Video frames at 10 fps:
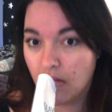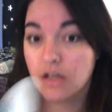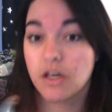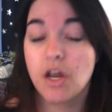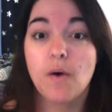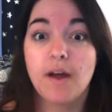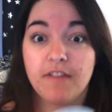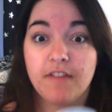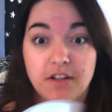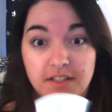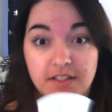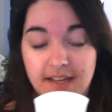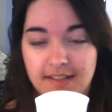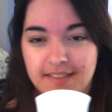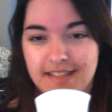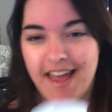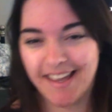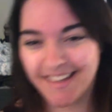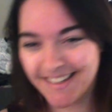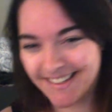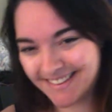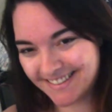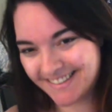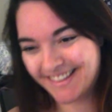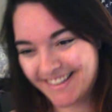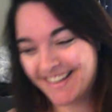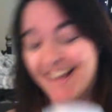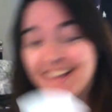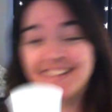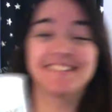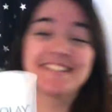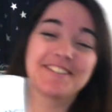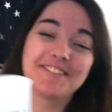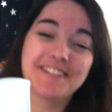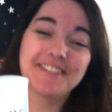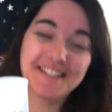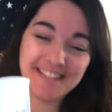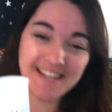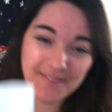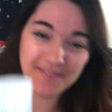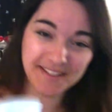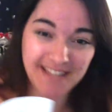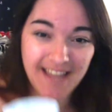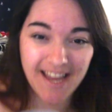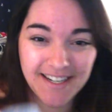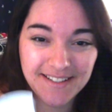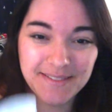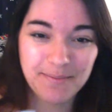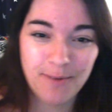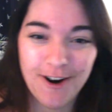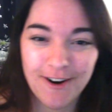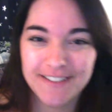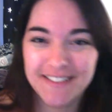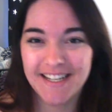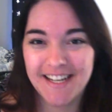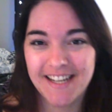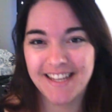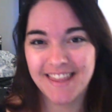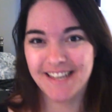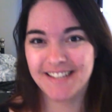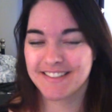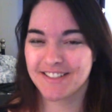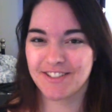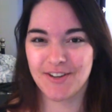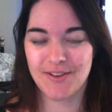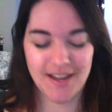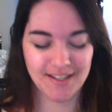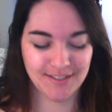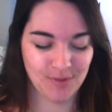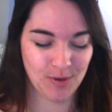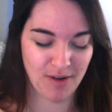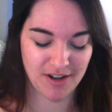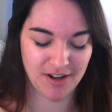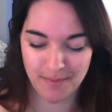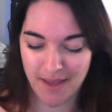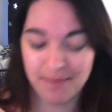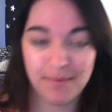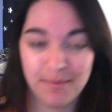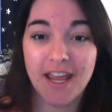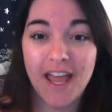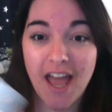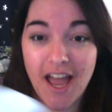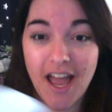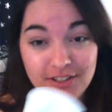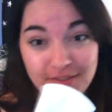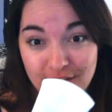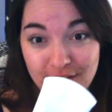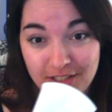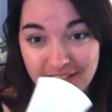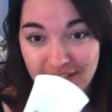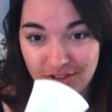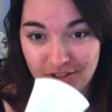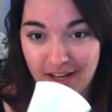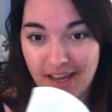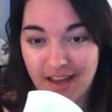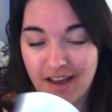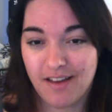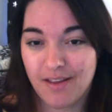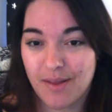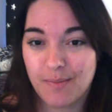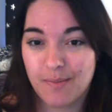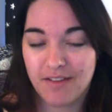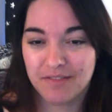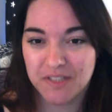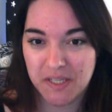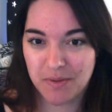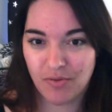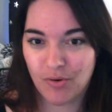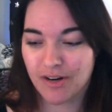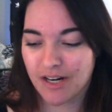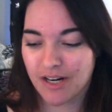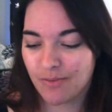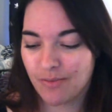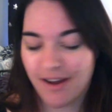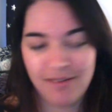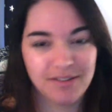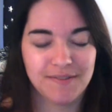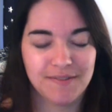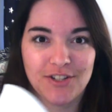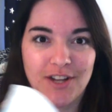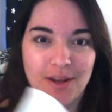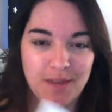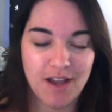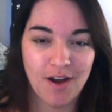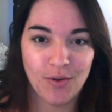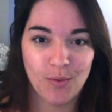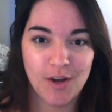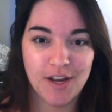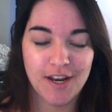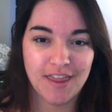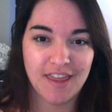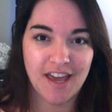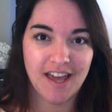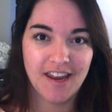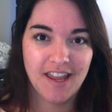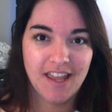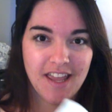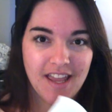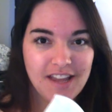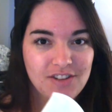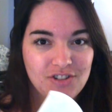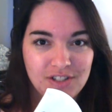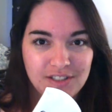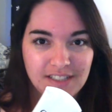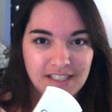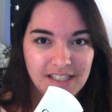No, I finished this last night. And I was actually really excited because I had some progress things to show you guys for Project Pan, but I just finished this yesterday. I've said before when I was finishing up the other one that it was